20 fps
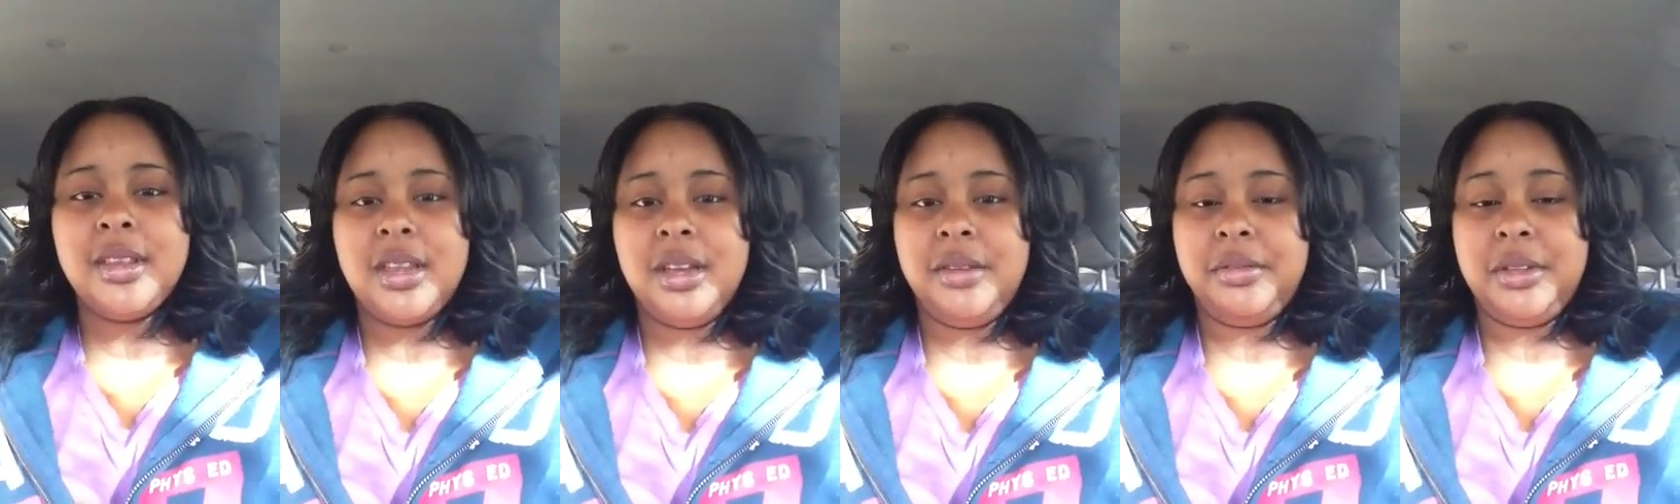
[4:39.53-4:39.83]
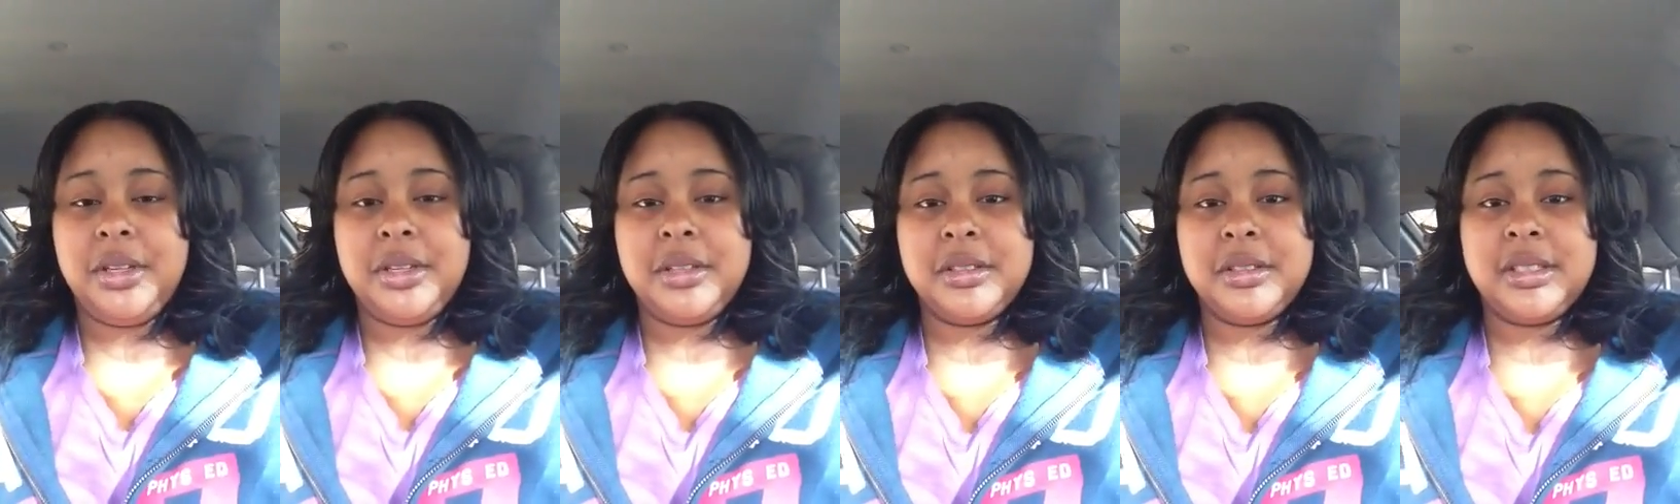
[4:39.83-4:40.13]
If
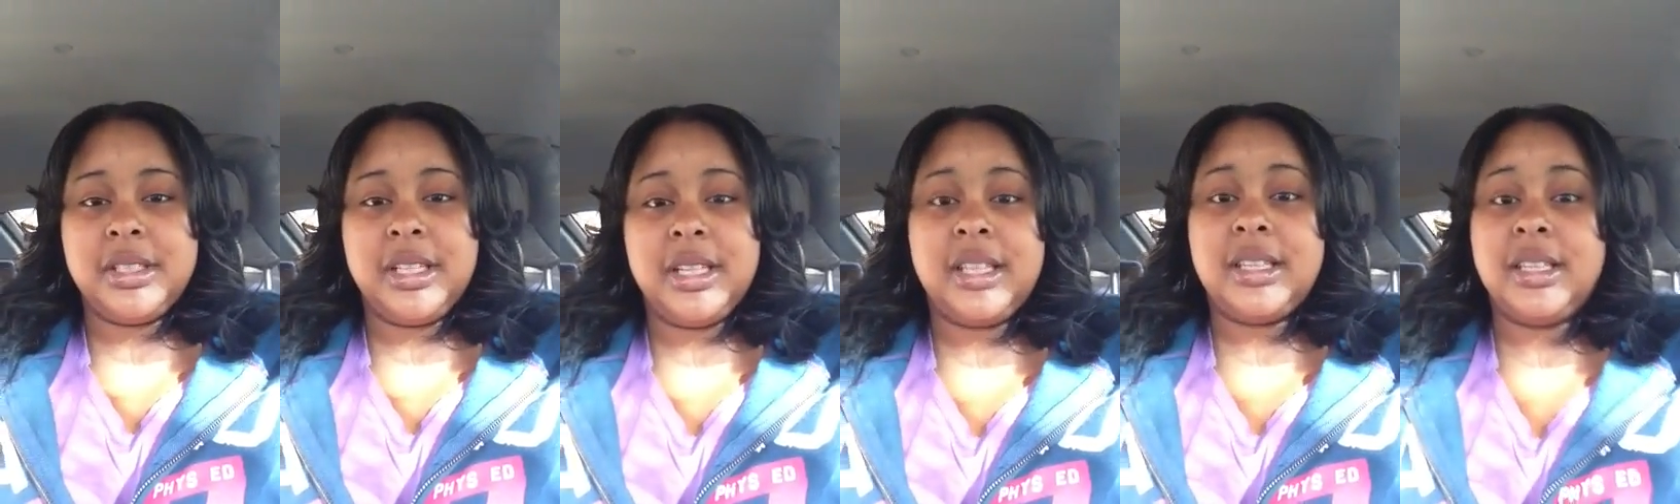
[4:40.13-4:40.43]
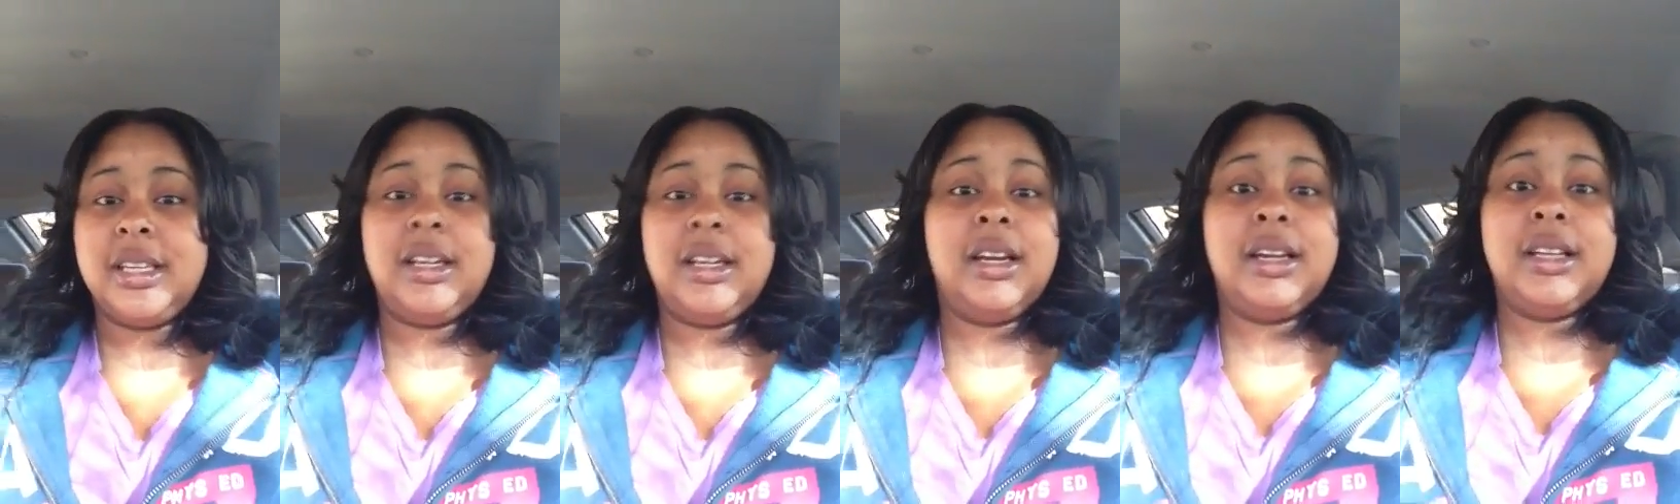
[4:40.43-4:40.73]
there's
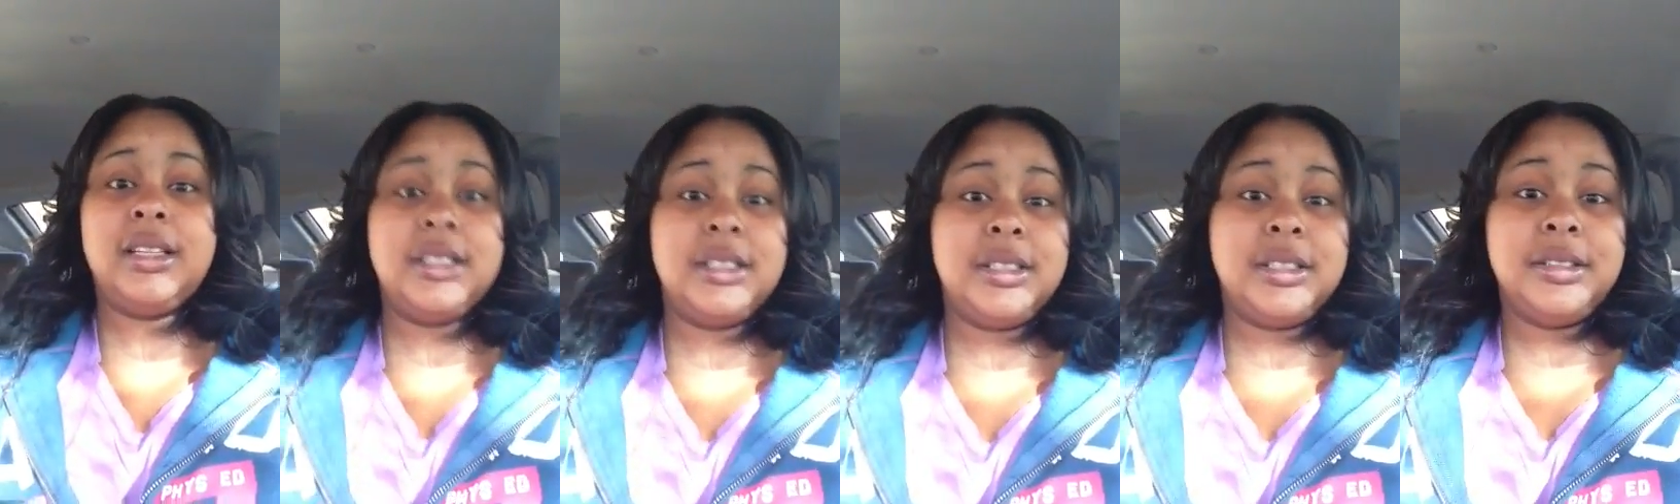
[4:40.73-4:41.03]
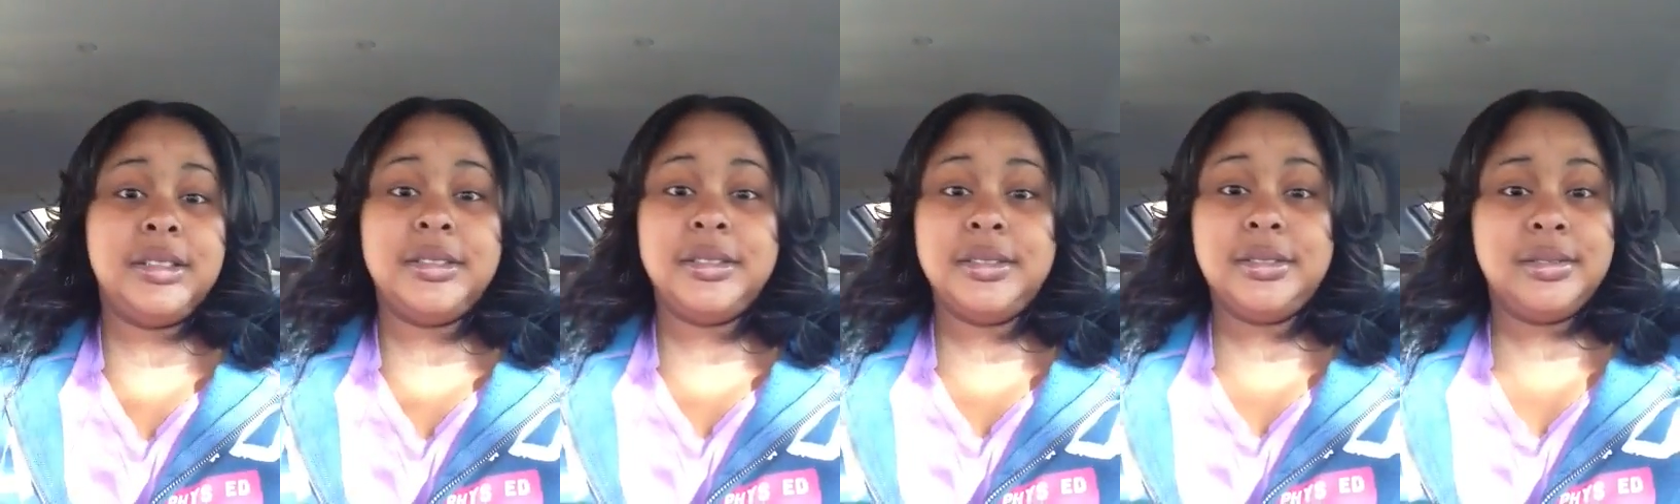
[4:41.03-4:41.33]
anything I can
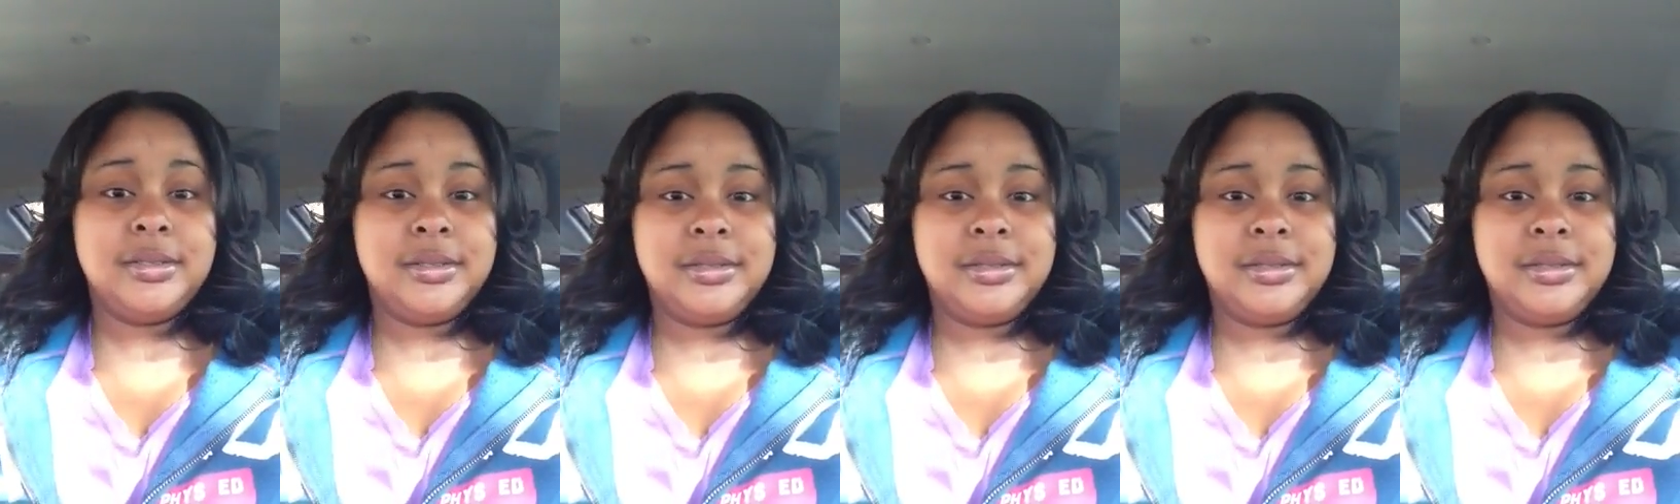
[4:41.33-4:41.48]
do,